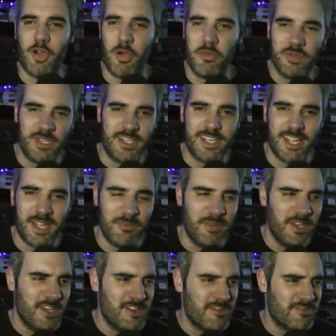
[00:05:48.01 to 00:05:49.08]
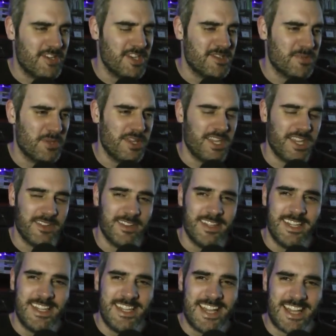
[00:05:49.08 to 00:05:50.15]
Cockpit Cam race with you,
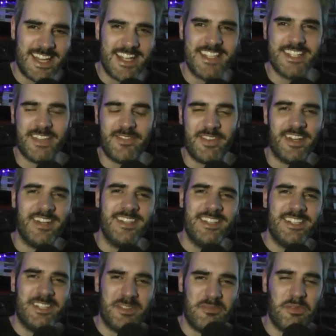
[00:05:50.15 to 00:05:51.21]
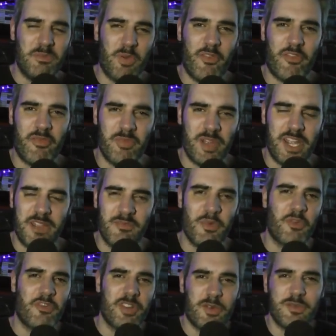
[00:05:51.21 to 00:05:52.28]
and as ever, there'll be more from me,
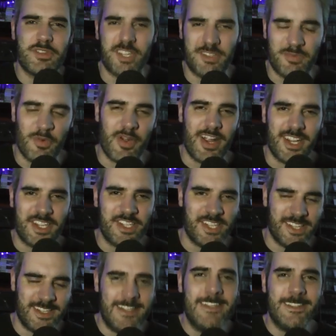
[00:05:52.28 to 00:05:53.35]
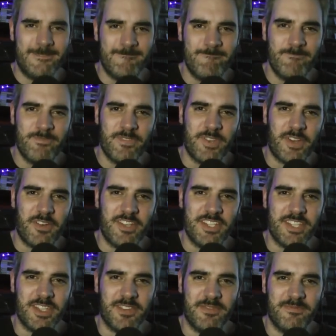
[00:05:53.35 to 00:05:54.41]
more Grid Autosport action very
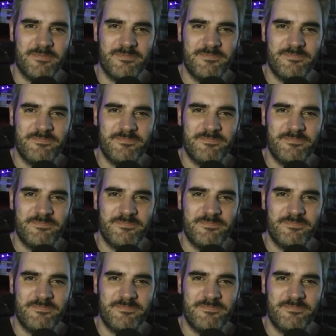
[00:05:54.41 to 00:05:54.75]
soon.